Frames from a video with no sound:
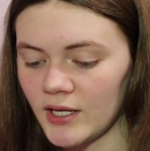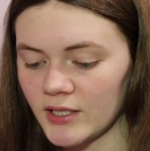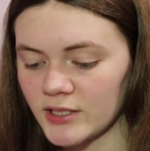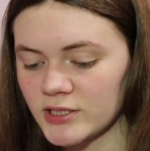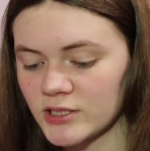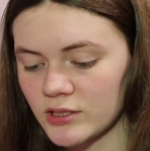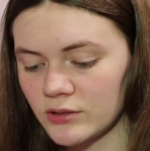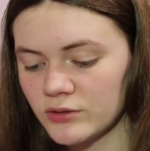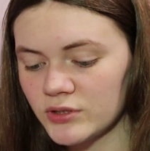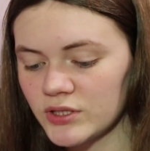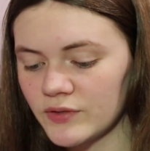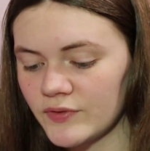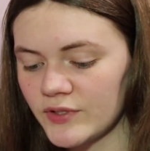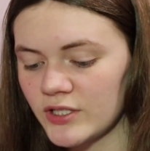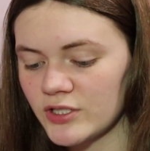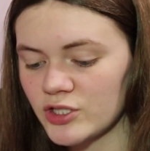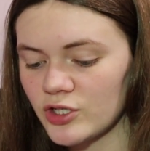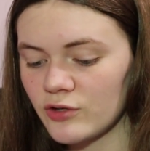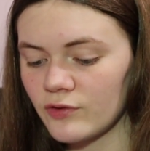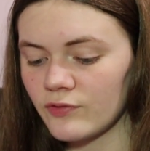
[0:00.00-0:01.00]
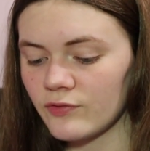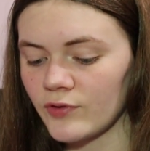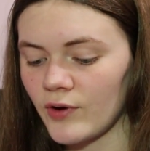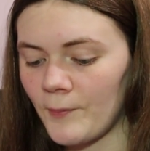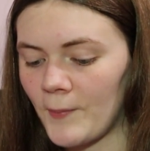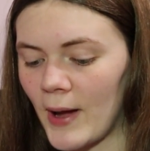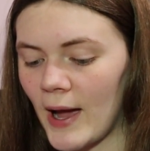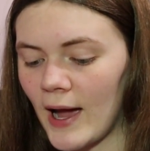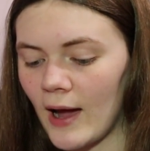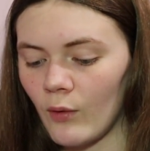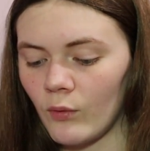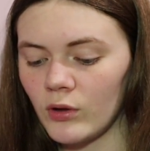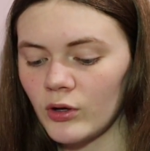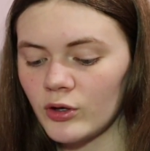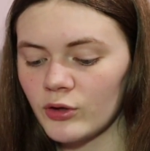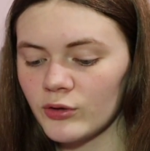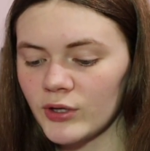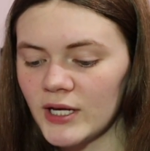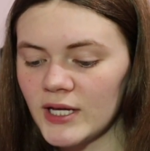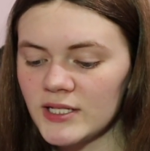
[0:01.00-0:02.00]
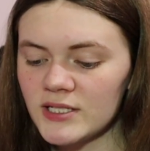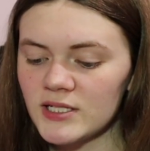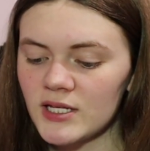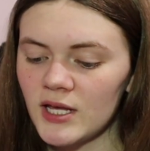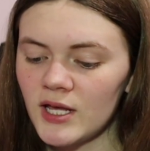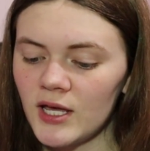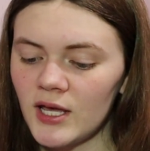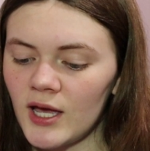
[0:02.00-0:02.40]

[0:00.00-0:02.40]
exclusive edition from Owl Crate,